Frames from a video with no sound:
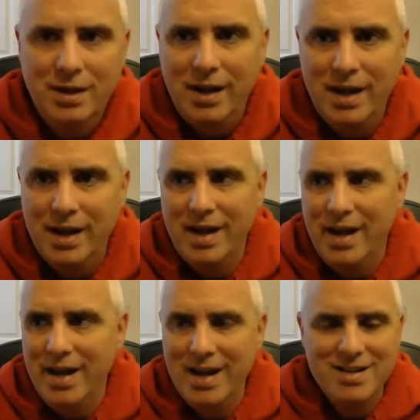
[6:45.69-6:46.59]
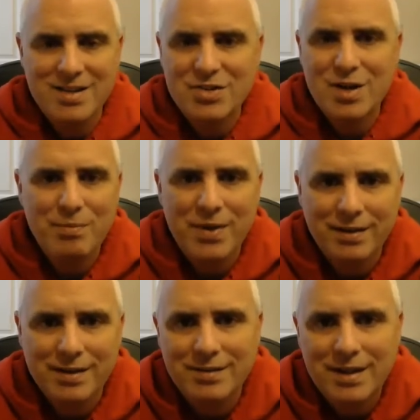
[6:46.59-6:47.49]
into
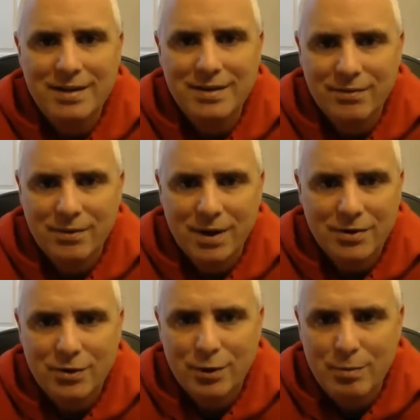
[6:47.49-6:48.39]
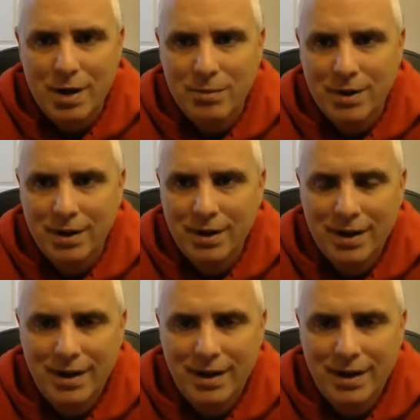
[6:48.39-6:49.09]
something that's easy for us to remember?